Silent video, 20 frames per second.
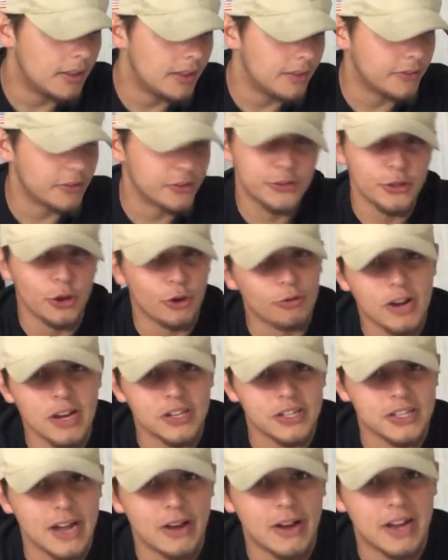There's no
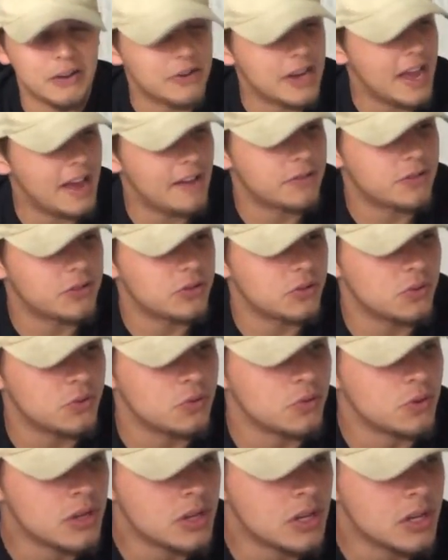rush now. I don't have
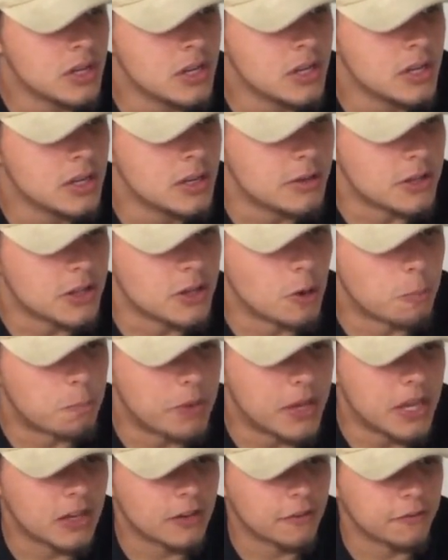to, you know,
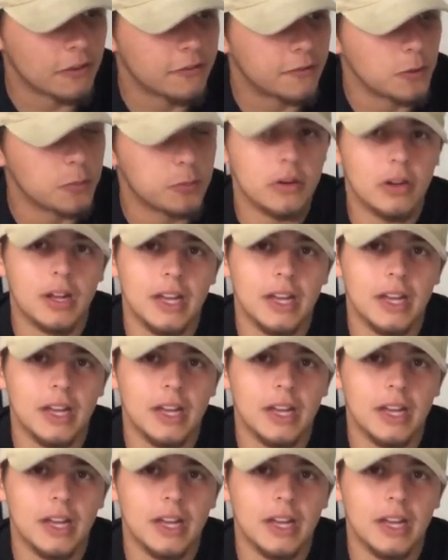peak for football.